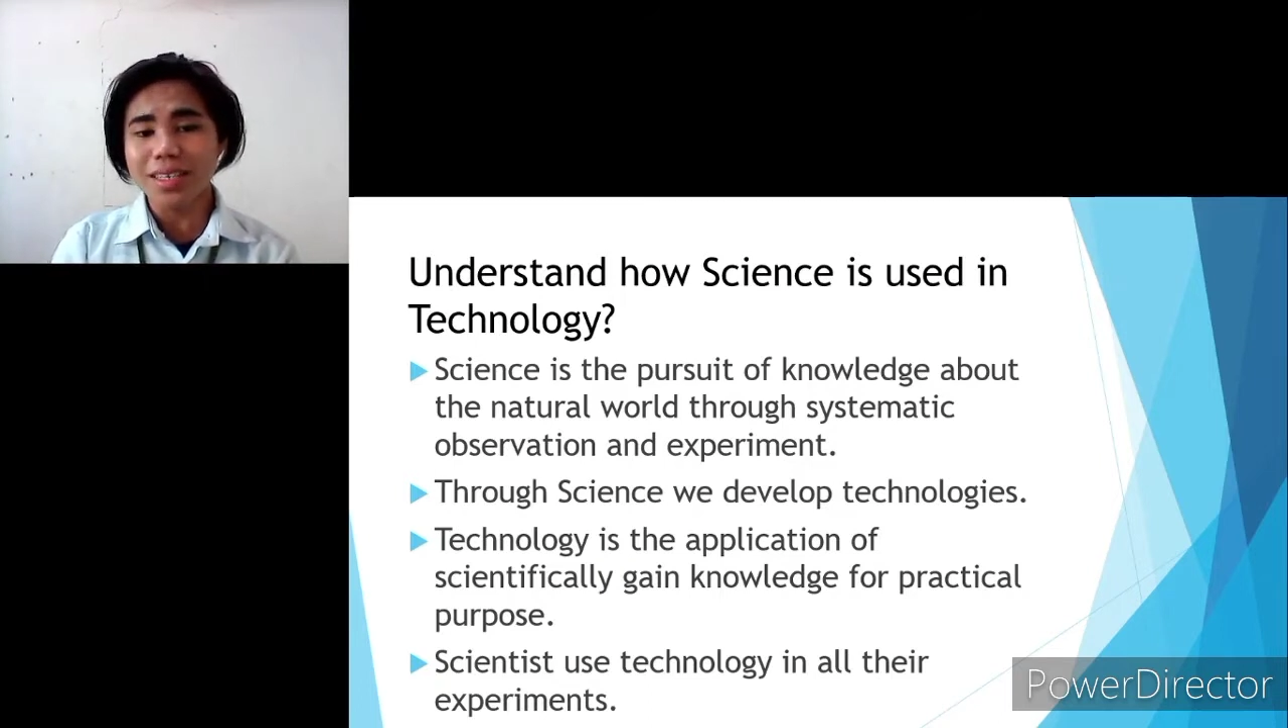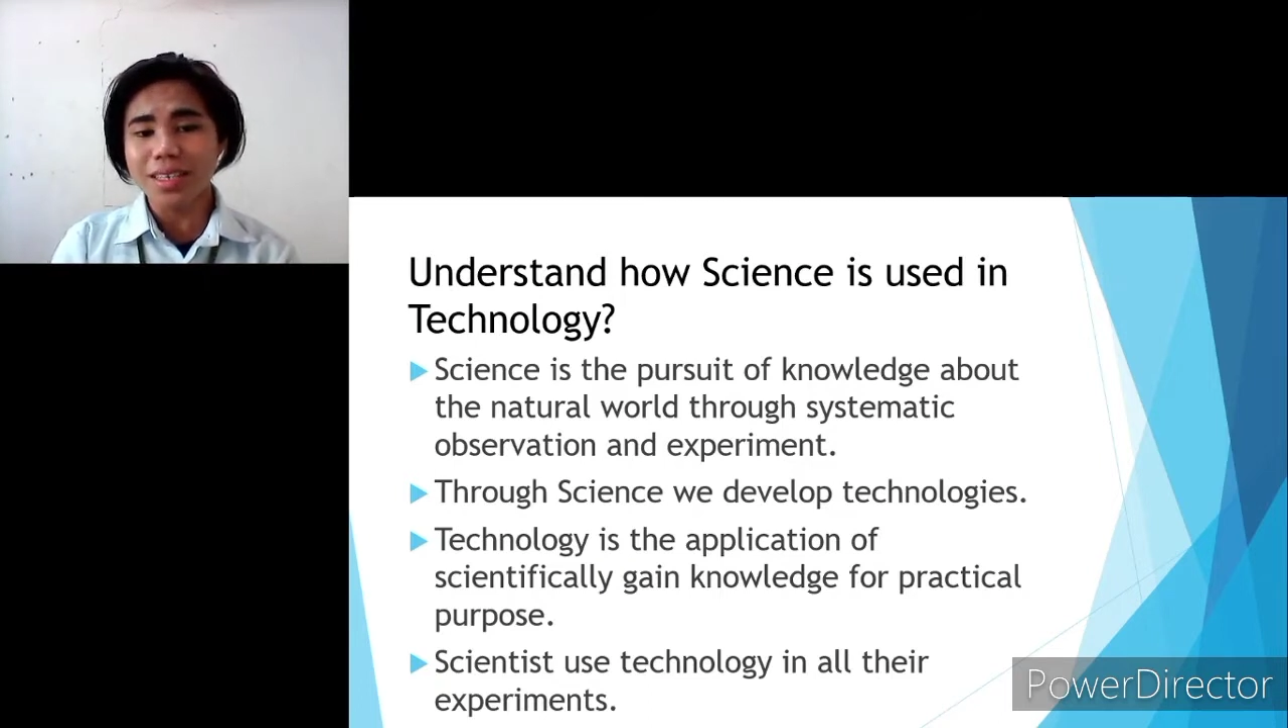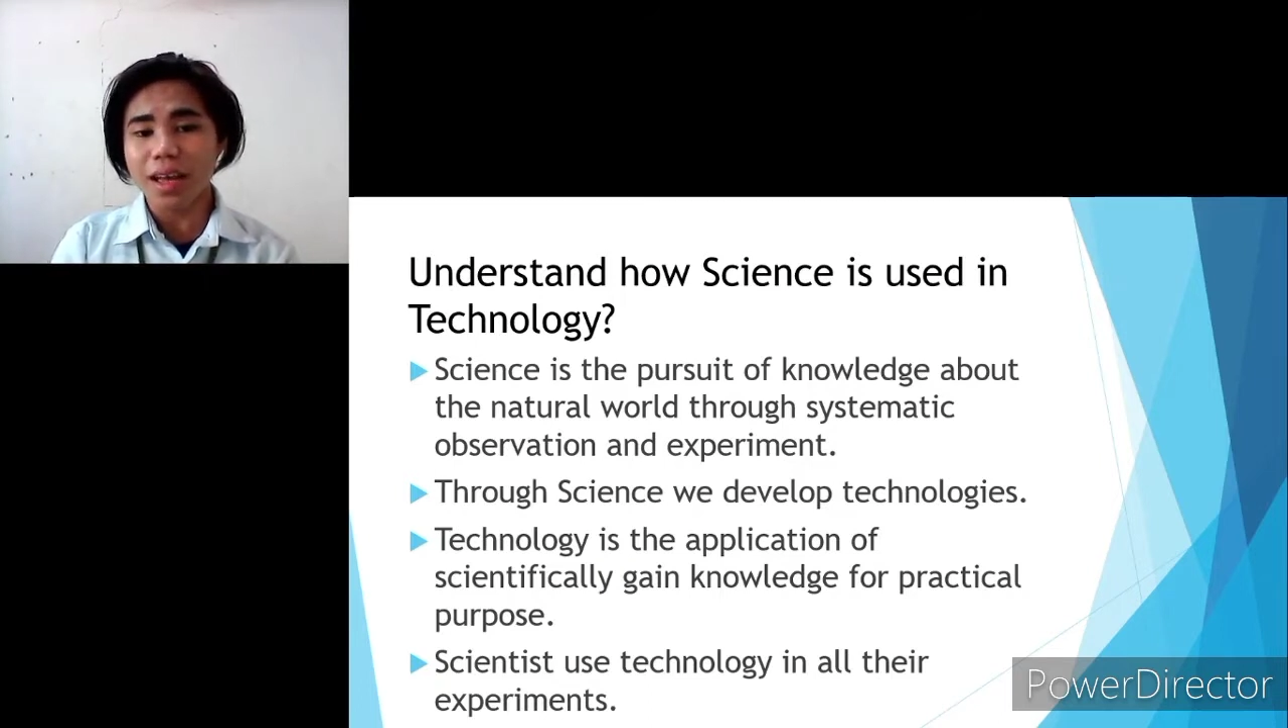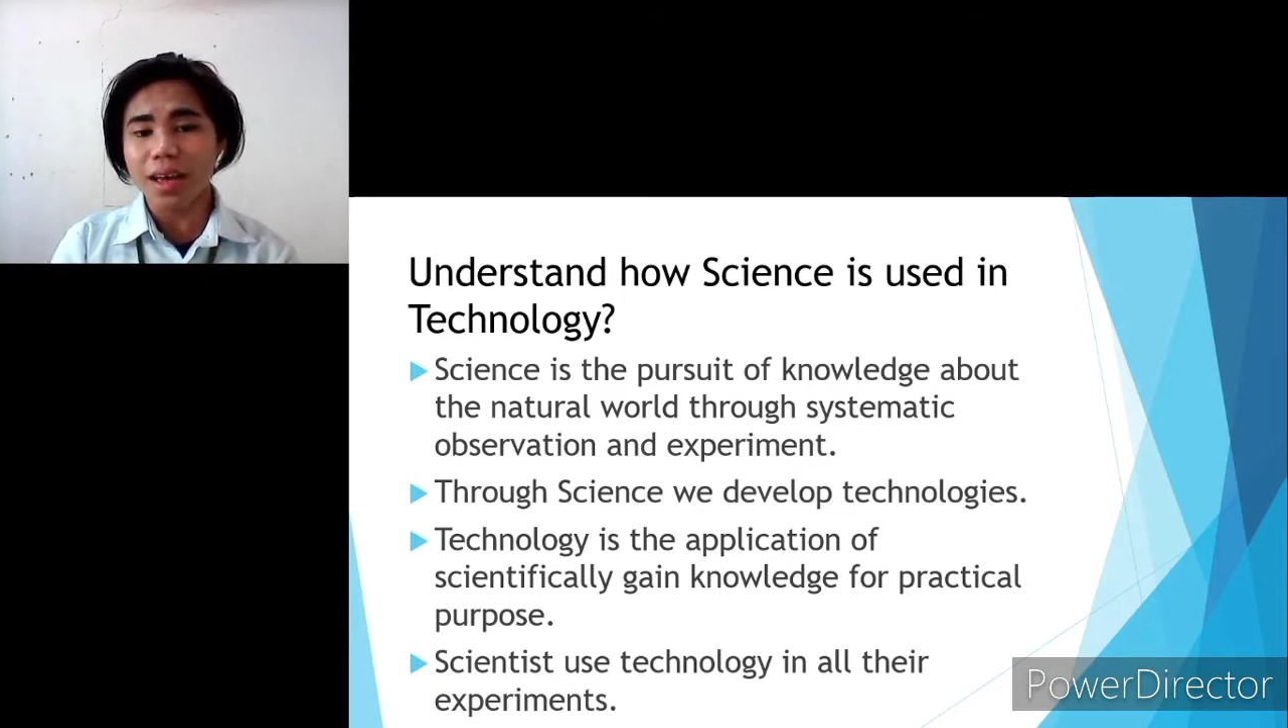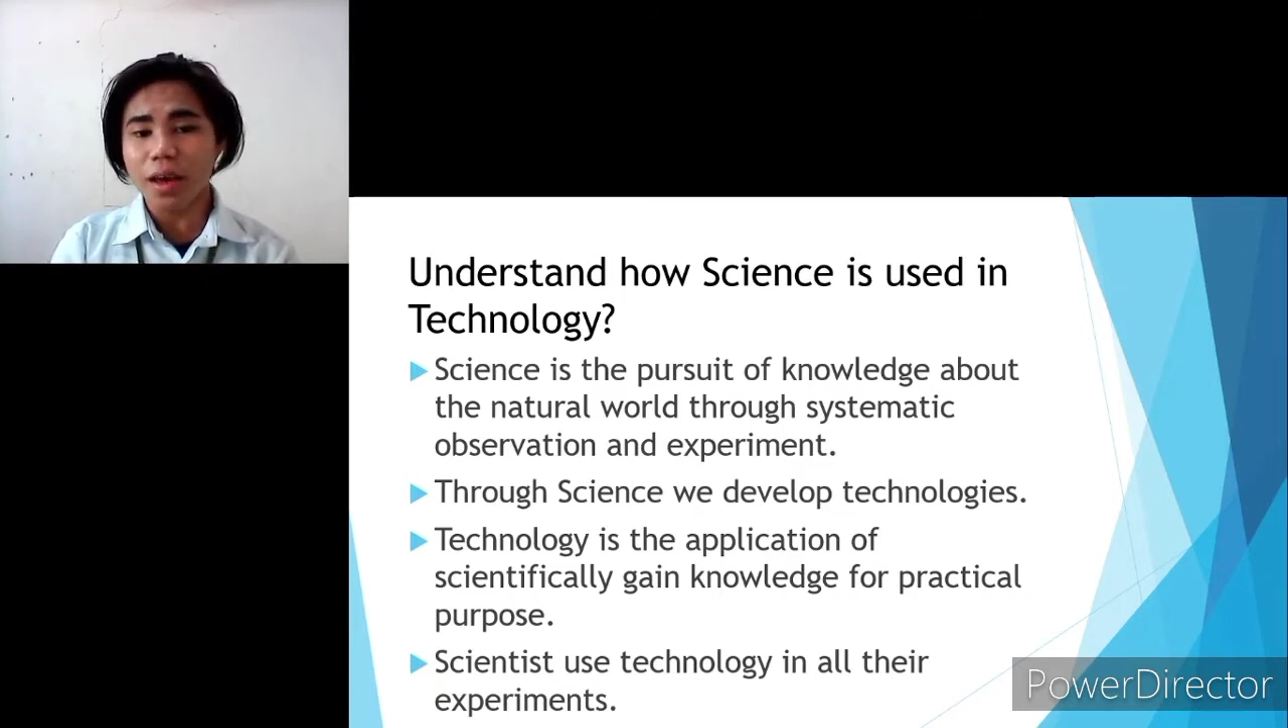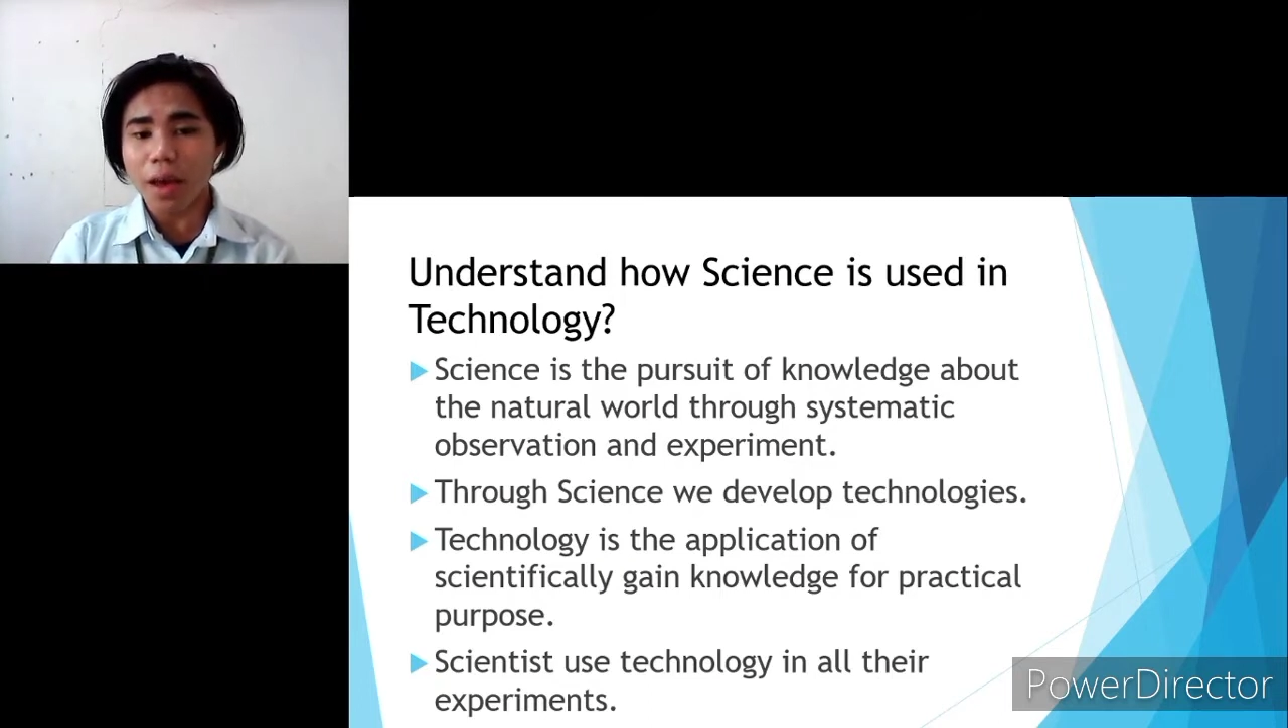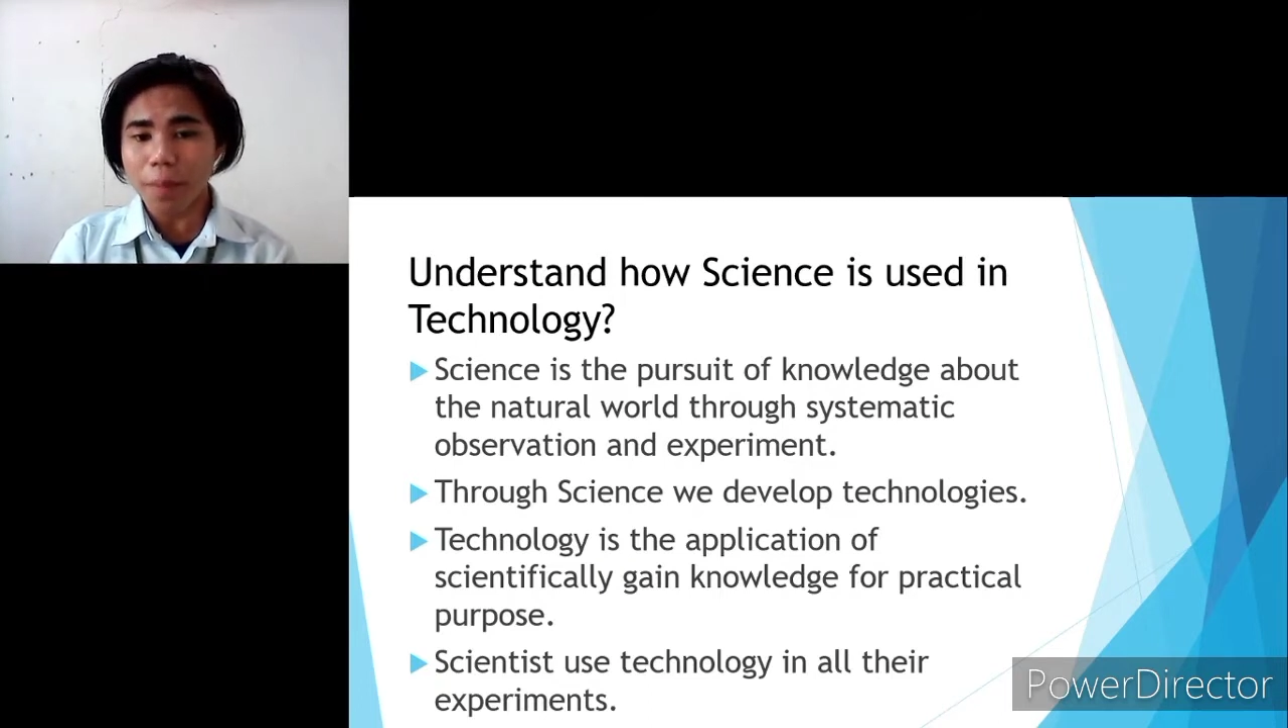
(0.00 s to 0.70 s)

is an